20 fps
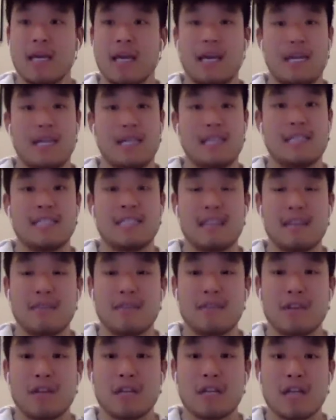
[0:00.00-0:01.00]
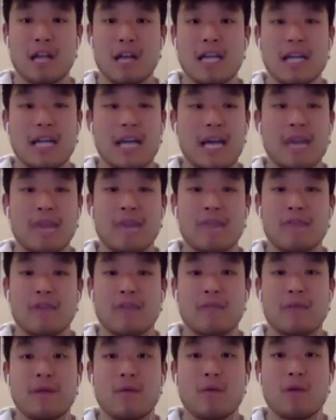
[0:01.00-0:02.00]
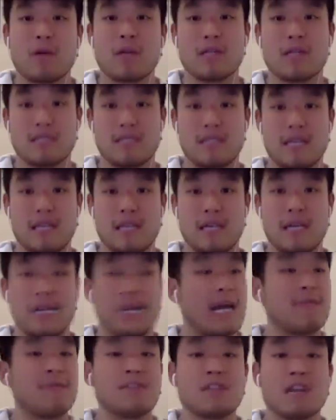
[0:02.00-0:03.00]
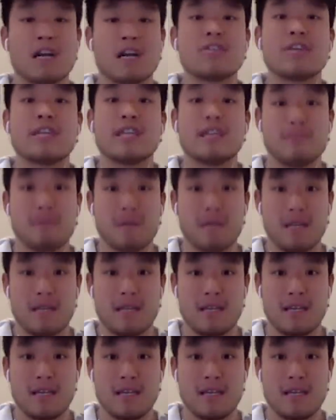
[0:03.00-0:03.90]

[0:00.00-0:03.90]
and it's seven o'clock and i haven't even hit my working set yet and i haven't talked to anybody